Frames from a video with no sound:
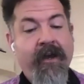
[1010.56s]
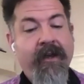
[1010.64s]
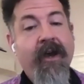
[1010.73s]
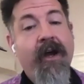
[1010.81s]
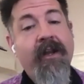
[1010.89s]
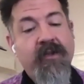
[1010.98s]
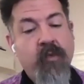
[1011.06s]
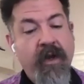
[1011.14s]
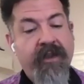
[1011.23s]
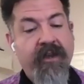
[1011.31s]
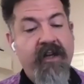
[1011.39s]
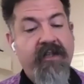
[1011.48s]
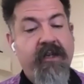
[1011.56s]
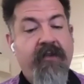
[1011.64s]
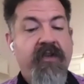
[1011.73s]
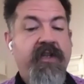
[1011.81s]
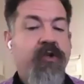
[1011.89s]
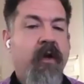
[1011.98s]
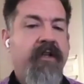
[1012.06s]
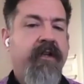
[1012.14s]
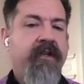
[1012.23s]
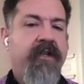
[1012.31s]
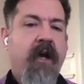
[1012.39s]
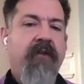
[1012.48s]
God is with us in the
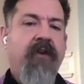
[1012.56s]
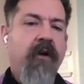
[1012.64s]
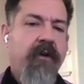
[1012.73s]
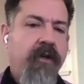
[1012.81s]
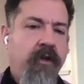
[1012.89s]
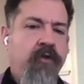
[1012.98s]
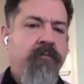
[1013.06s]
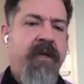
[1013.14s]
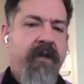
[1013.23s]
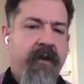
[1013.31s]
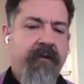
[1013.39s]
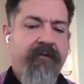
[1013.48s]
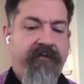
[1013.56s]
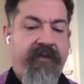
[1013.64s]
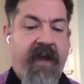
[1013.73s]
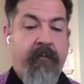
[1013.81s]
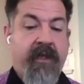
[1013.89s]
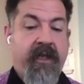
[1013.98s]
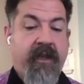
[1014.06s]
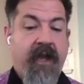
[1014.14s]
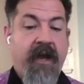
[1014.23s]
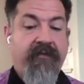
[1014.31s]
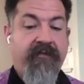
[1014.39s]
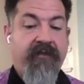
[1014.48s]
stresses of our human family
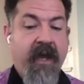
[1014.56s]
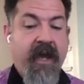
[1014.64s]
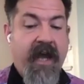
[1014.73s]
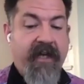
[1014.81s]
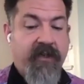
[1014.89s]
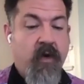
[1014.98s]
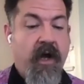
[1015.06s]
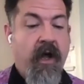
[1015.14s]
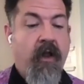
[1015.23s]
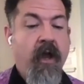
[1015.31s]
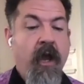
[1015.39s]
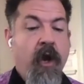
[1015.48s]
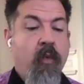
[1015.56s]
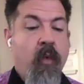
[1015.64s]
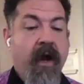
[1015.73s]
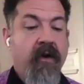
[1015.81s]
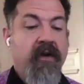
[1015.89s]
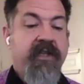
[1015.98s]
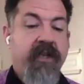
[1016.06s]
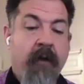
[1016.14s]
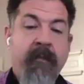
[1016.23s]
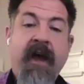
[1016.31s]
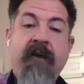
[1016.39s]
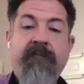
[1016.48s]
life as well, where
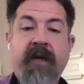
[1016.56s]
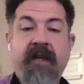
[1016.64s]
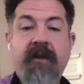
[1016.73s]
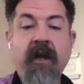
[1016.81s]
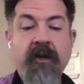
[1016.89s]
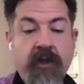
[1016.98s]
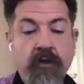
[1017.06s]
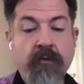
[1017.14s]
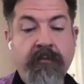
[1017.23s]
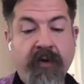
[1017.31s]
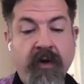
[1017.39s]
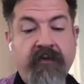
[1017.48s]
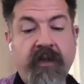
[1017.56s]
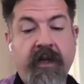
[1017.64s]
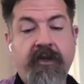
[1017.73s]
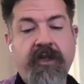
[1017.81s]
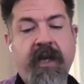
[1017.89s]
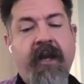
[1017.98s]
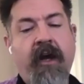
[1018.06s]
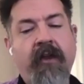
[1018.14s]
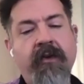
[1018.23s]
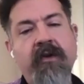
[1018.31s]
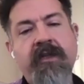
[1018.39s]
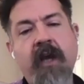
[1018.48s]
some have been too privileged and
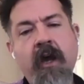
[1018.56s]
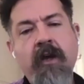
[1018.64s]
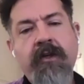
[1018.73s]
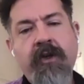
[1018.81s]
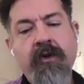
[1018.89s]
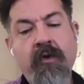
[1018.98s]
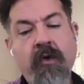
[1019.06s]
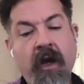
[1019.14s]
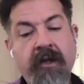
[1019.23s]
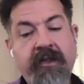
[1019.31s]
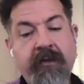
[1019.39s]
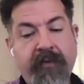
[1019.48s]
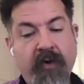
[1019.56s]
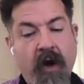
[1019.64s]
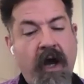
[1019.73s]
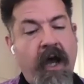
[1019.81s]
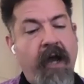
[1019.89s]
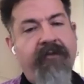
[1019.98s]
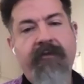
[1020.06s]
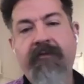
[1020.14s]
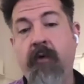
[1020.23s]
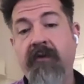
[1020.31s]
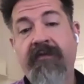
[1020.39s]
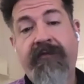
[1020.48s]
others too deprived
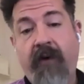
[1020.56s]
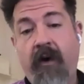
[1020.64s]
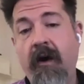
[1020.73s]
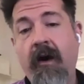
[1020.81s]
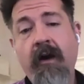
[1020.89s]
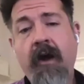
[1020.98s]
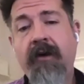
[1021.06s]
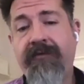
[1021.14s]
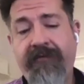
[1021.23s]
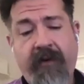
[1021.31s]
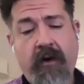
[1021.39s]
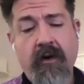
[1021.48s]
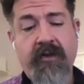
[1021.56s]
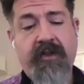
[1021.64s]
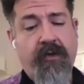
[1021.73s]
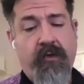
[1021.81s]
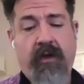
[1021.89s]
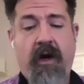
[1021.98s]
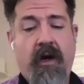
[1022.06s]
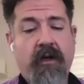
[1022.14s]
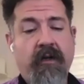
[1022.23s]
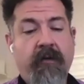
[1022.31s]
for far, far too long.